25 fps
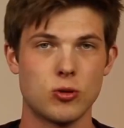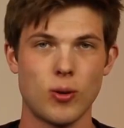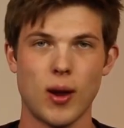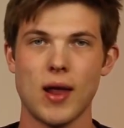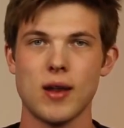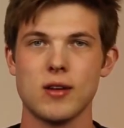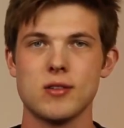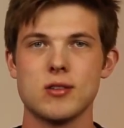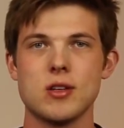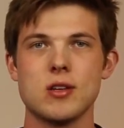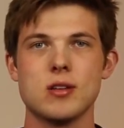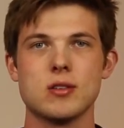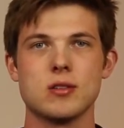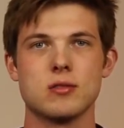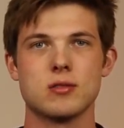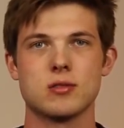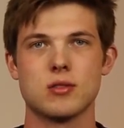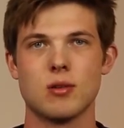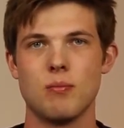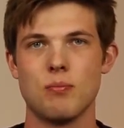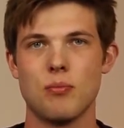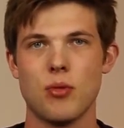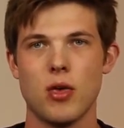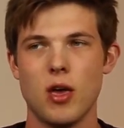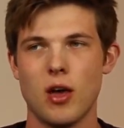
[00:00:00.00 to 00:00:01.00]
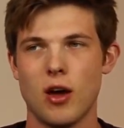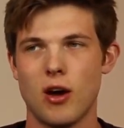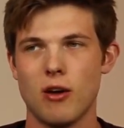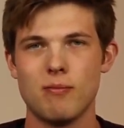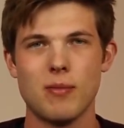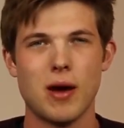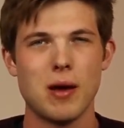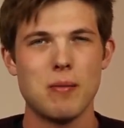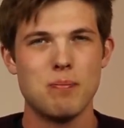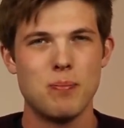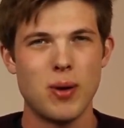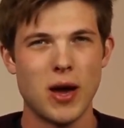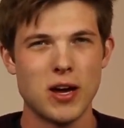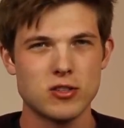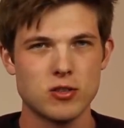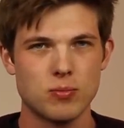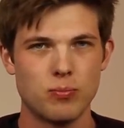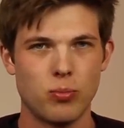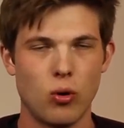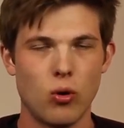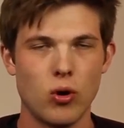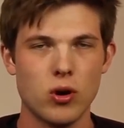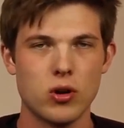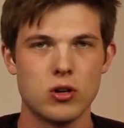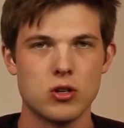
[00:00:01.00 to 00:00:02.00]
strategies and some of my best
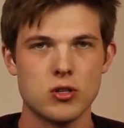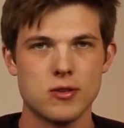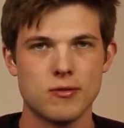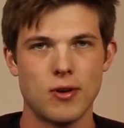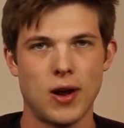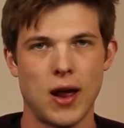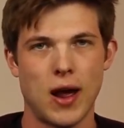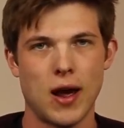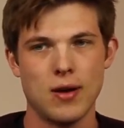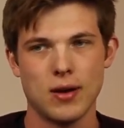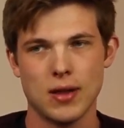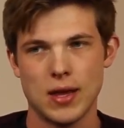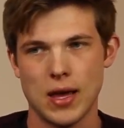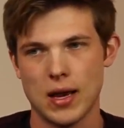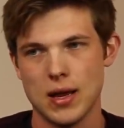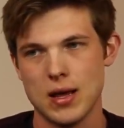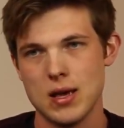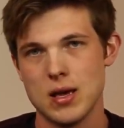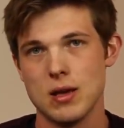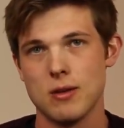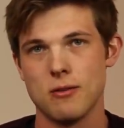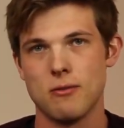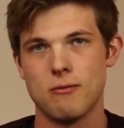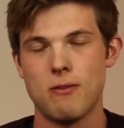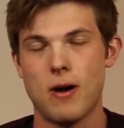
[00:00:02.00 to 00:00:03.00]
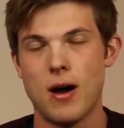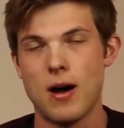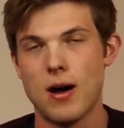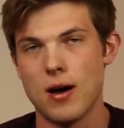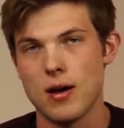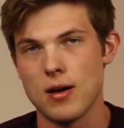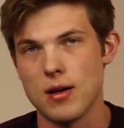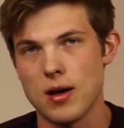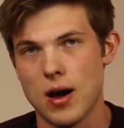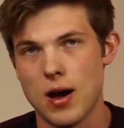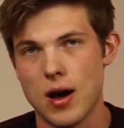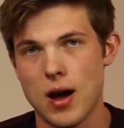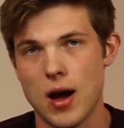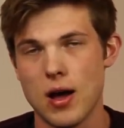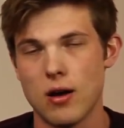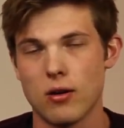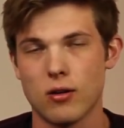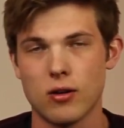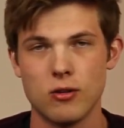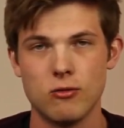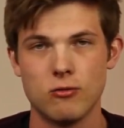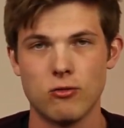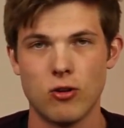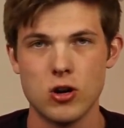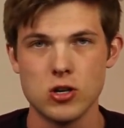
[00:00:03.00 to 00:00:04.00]
pointers for how to get a higher
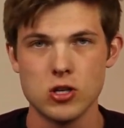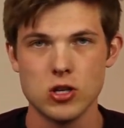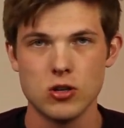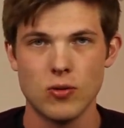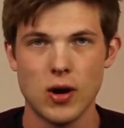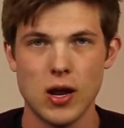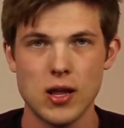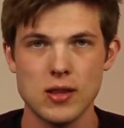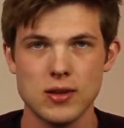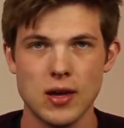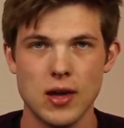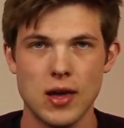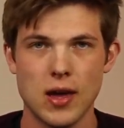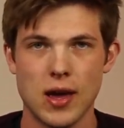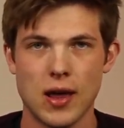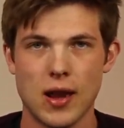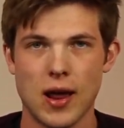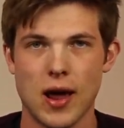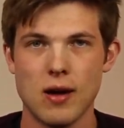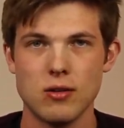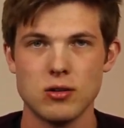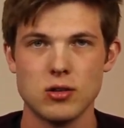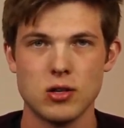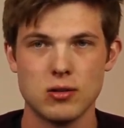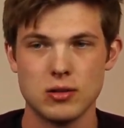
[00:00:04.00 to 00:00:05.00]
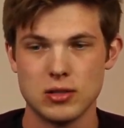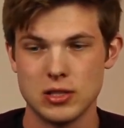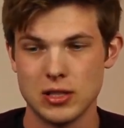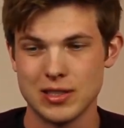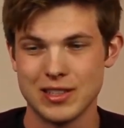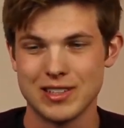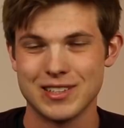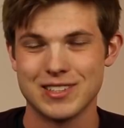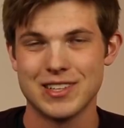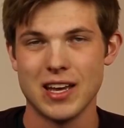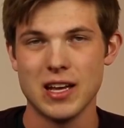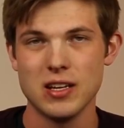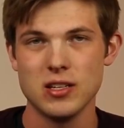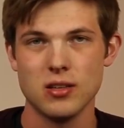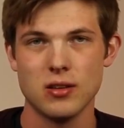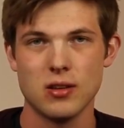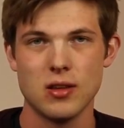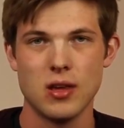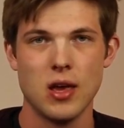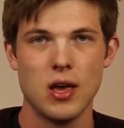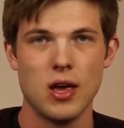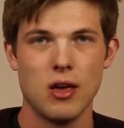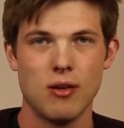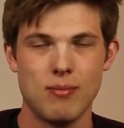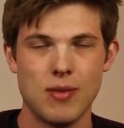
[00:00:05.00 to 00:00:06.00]
conversion rates and how to just
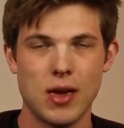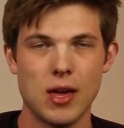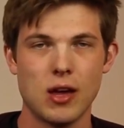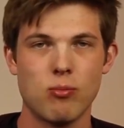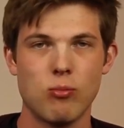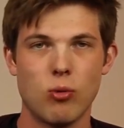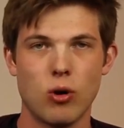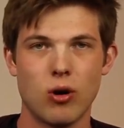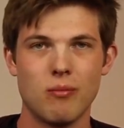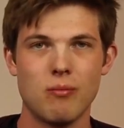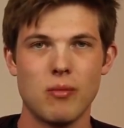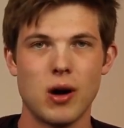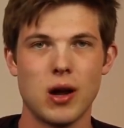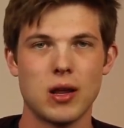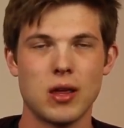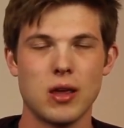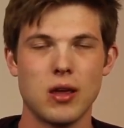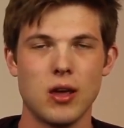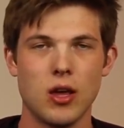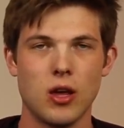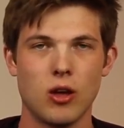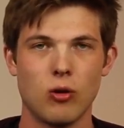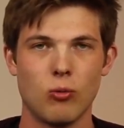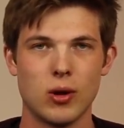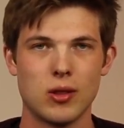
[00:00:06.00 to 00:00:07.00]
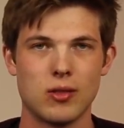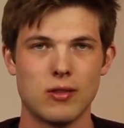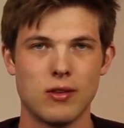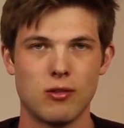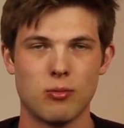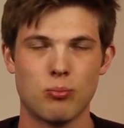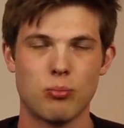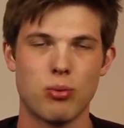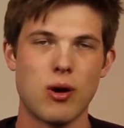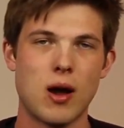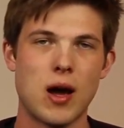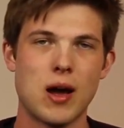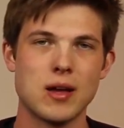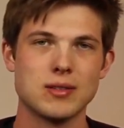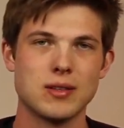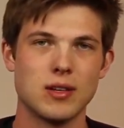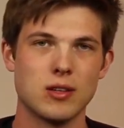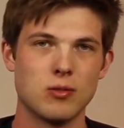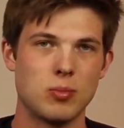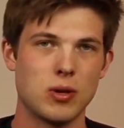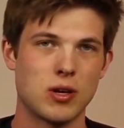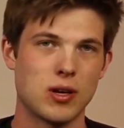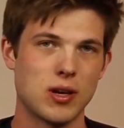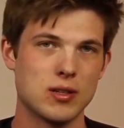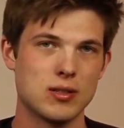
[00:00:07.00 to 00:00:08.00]
essentially make more money with this
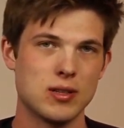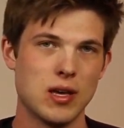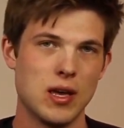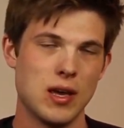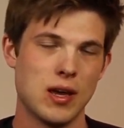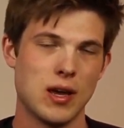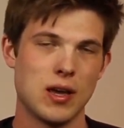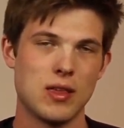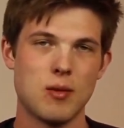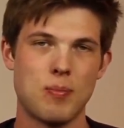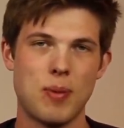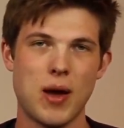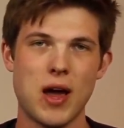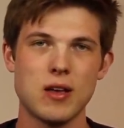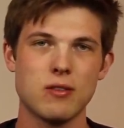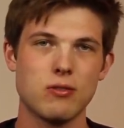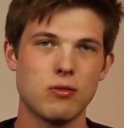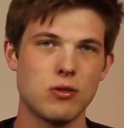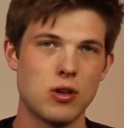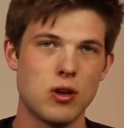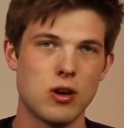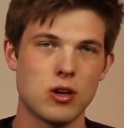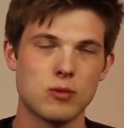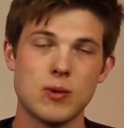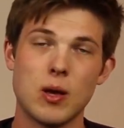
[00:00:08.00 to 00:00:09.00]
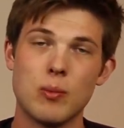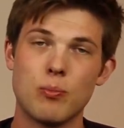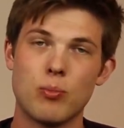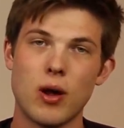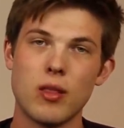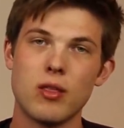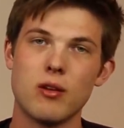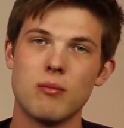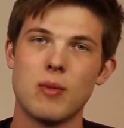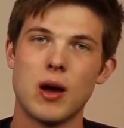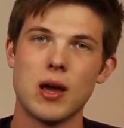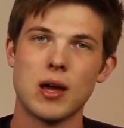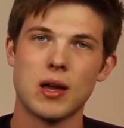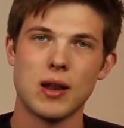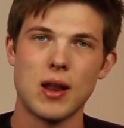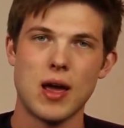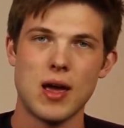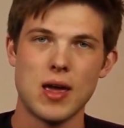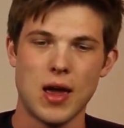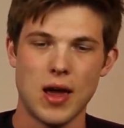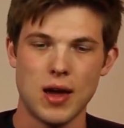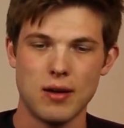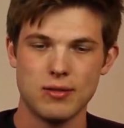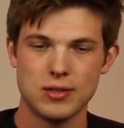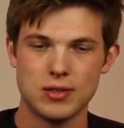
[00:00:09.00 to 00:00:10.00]
process. Because in the past few years, my brother Mike and
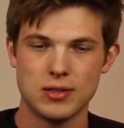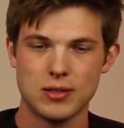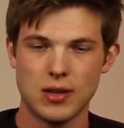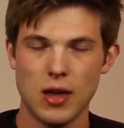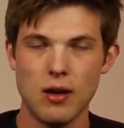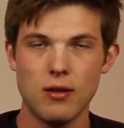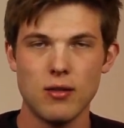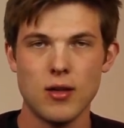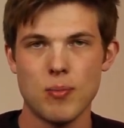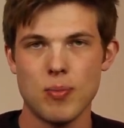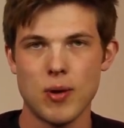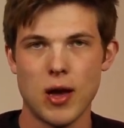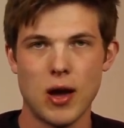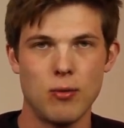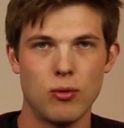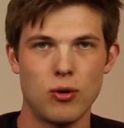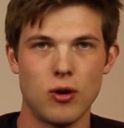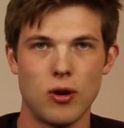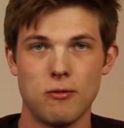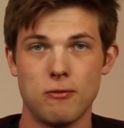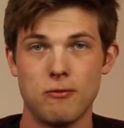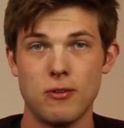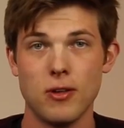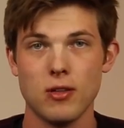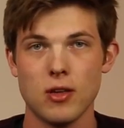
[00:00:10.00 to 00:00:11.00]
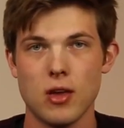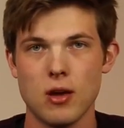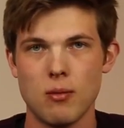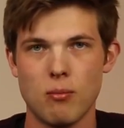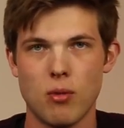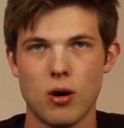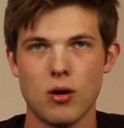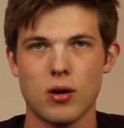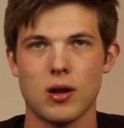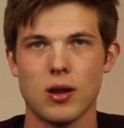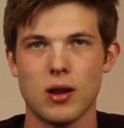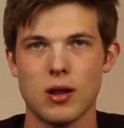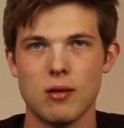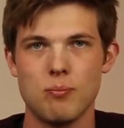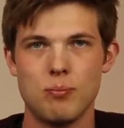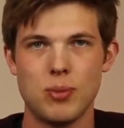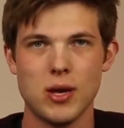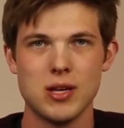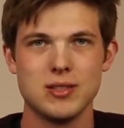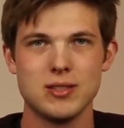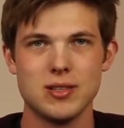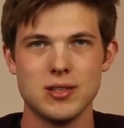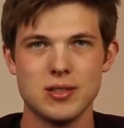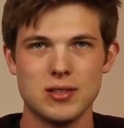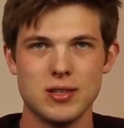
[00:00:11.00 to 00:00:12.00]
I have scaled up our affiliate marketing
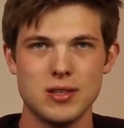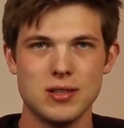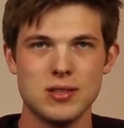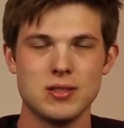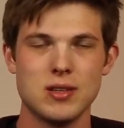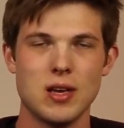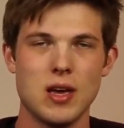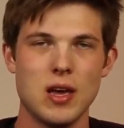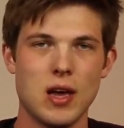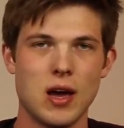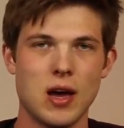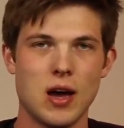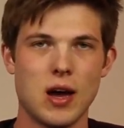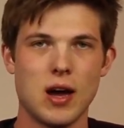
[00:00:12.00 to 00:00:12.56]
businesses